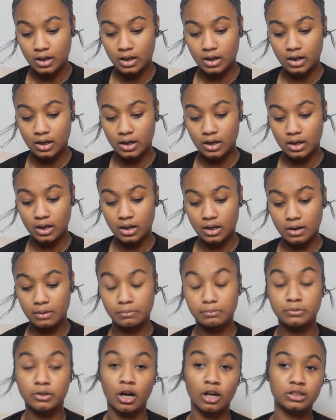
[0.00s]

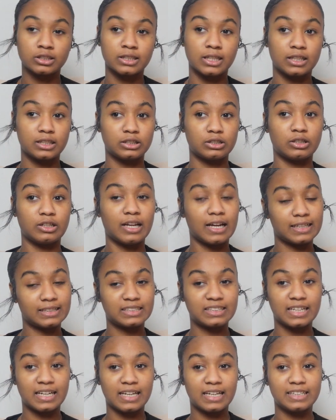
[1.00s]
Dark skins or light
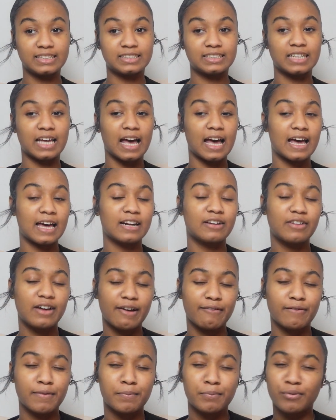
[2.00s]
skins, I don't
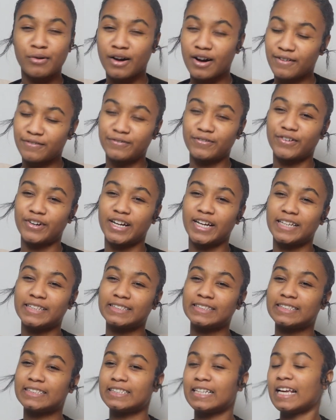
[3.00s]
have a
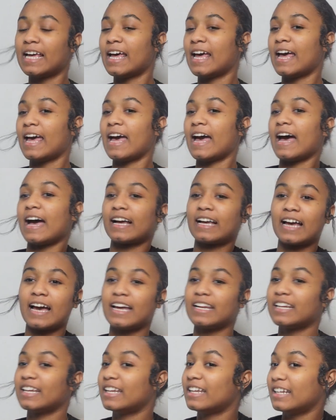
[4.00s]
preference. I
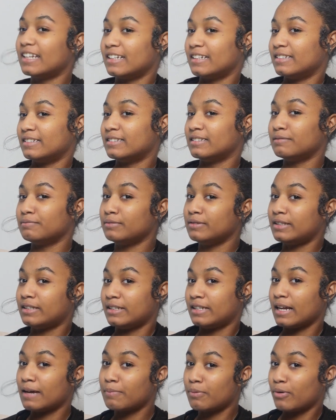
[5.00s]
kind of
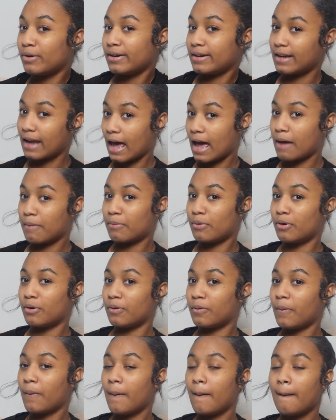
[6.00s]
dibble and
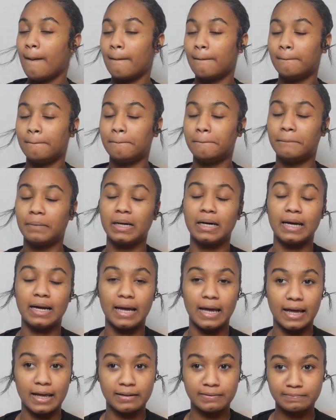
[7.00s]
dabble,
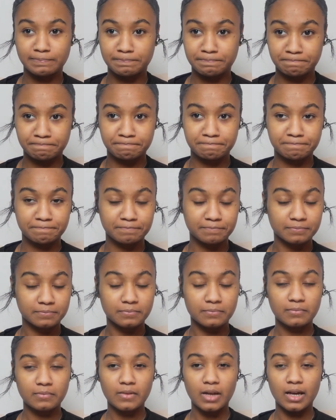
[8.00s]
but
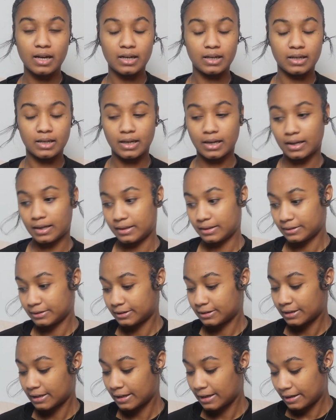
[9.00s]
yeah,
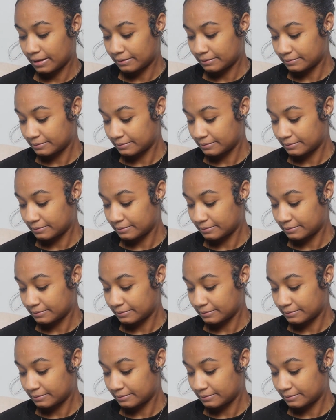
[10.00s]
there's that.